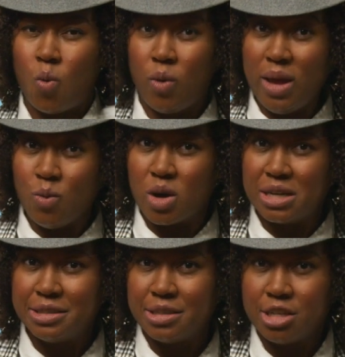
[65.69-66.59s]
We
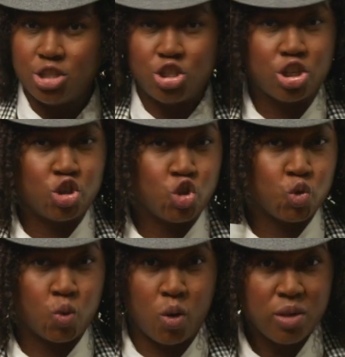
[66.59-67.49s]
want to
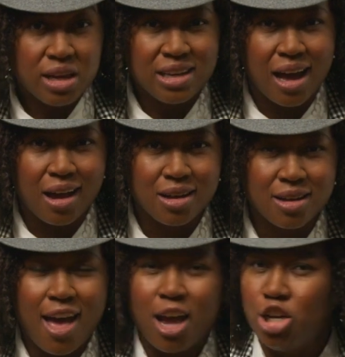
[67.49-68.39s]
control the clock,
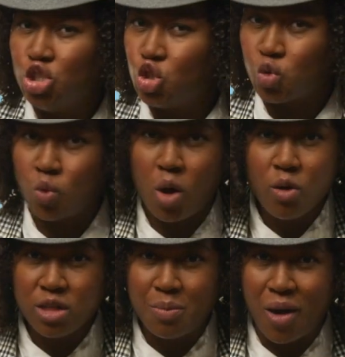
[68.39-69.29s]

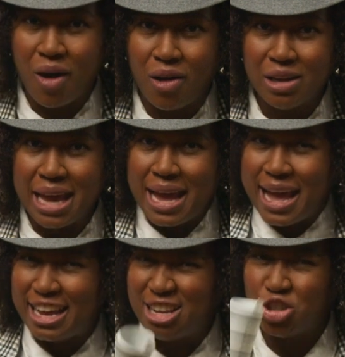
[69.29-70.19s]
control the ball,
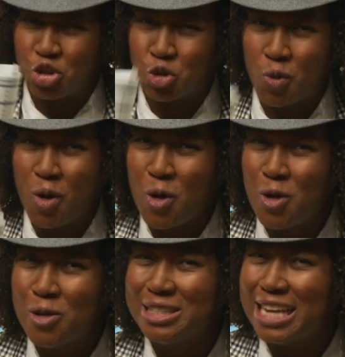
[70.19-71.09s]
and
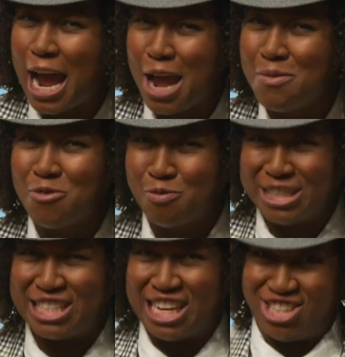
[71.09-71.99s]
control time of
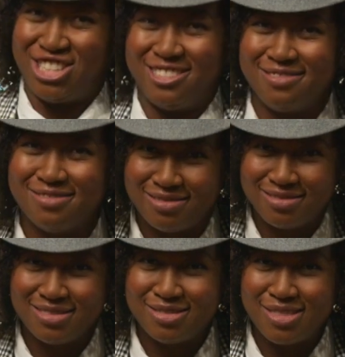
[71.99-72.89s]
possession.
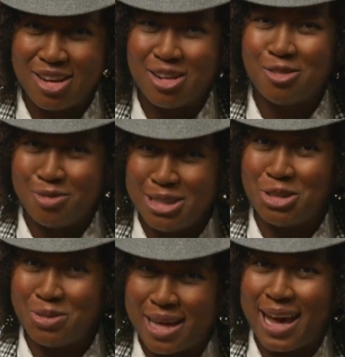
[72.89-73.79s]
We
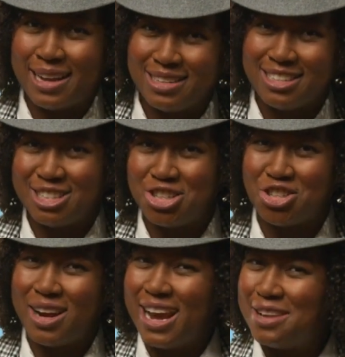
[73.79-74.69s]
do that to
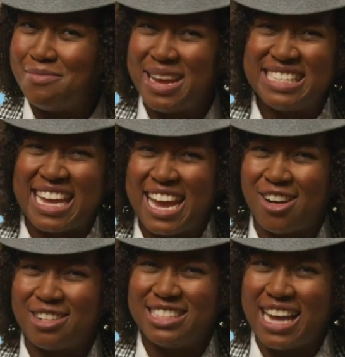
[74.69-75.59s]
try and maintain
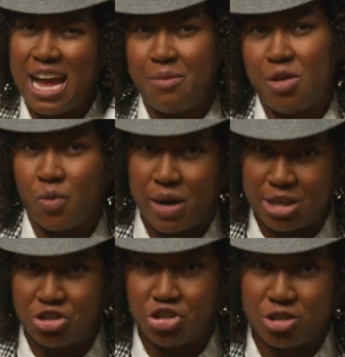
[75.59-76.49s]
our time and
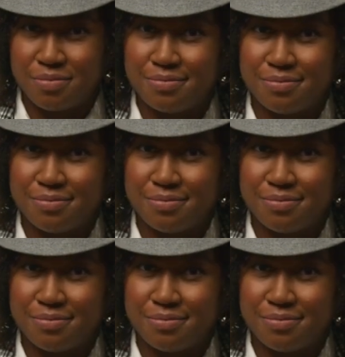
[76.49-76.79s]
range.